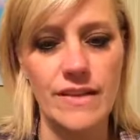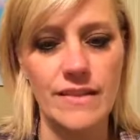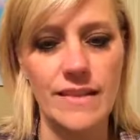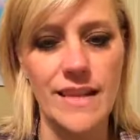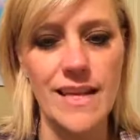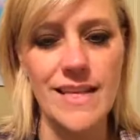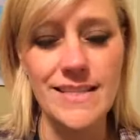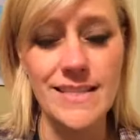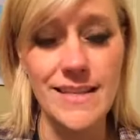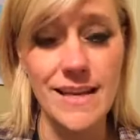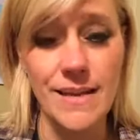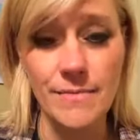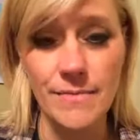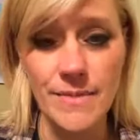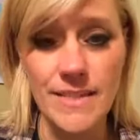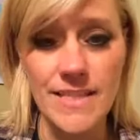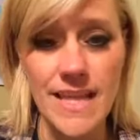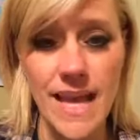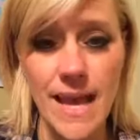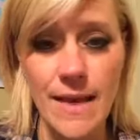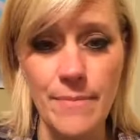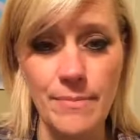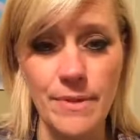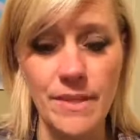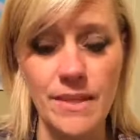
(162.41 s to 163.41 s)
Last time this
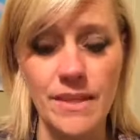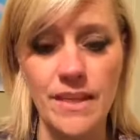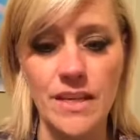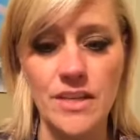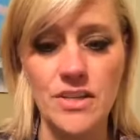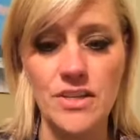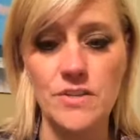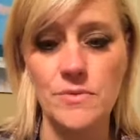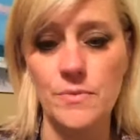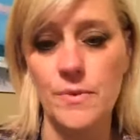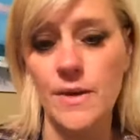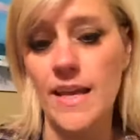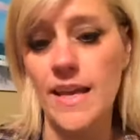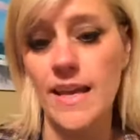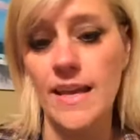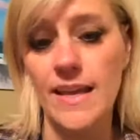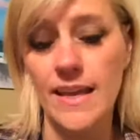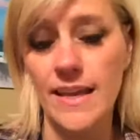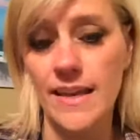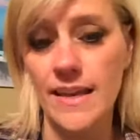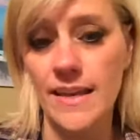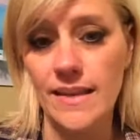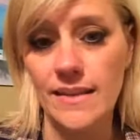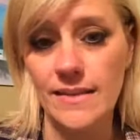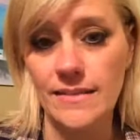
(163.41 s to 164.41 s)
happened, I just went
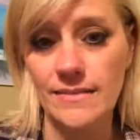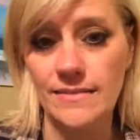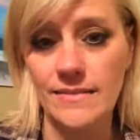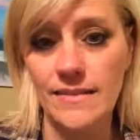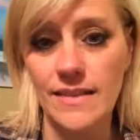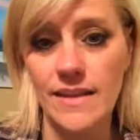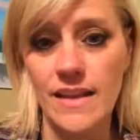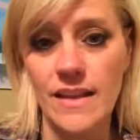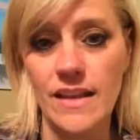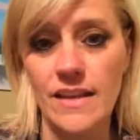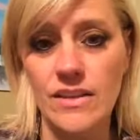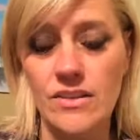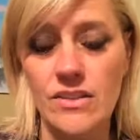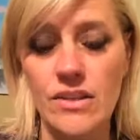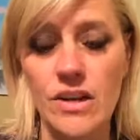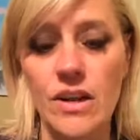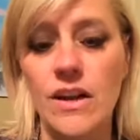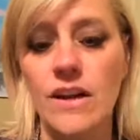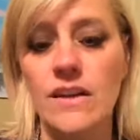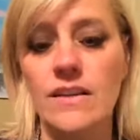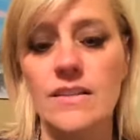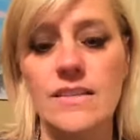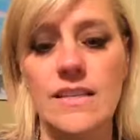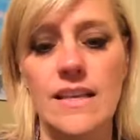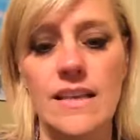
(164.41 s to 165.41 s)
ahead and
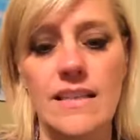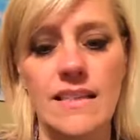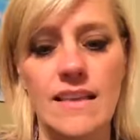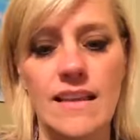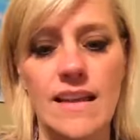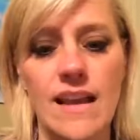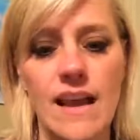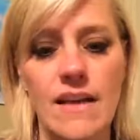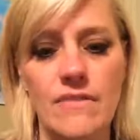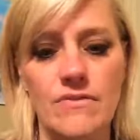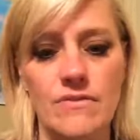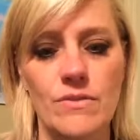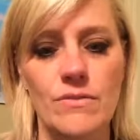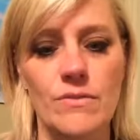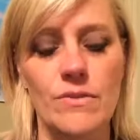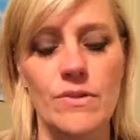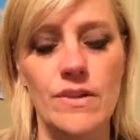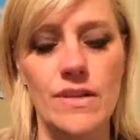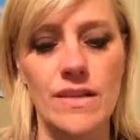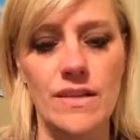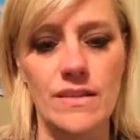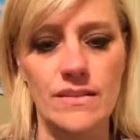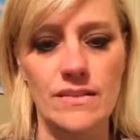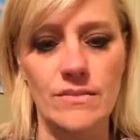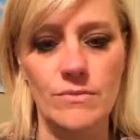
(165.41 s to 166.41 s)
talked, and then afterward
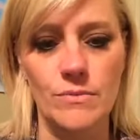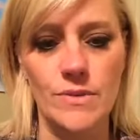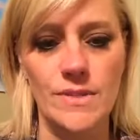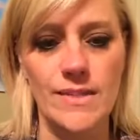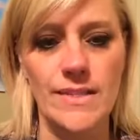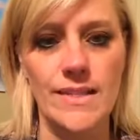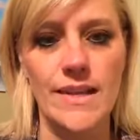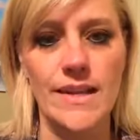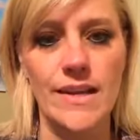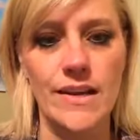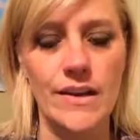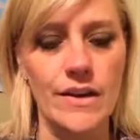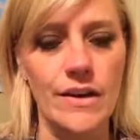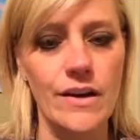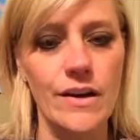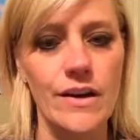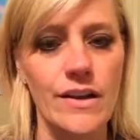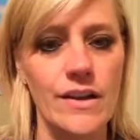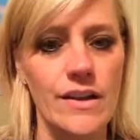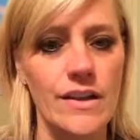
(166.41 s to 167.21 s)
it was there.